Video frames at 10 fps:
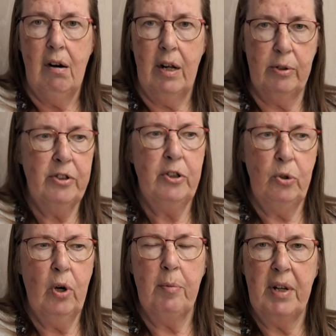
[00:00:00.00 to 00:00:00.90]
How do they
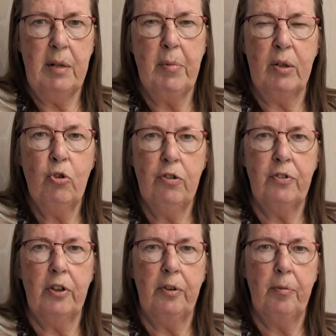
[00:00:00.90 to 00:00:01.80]
know how many miles you've
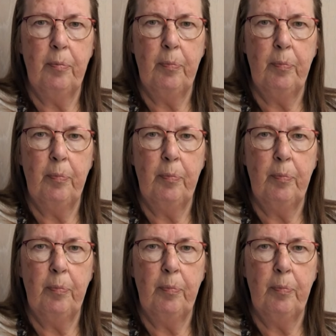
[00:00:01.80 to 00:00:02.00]
done?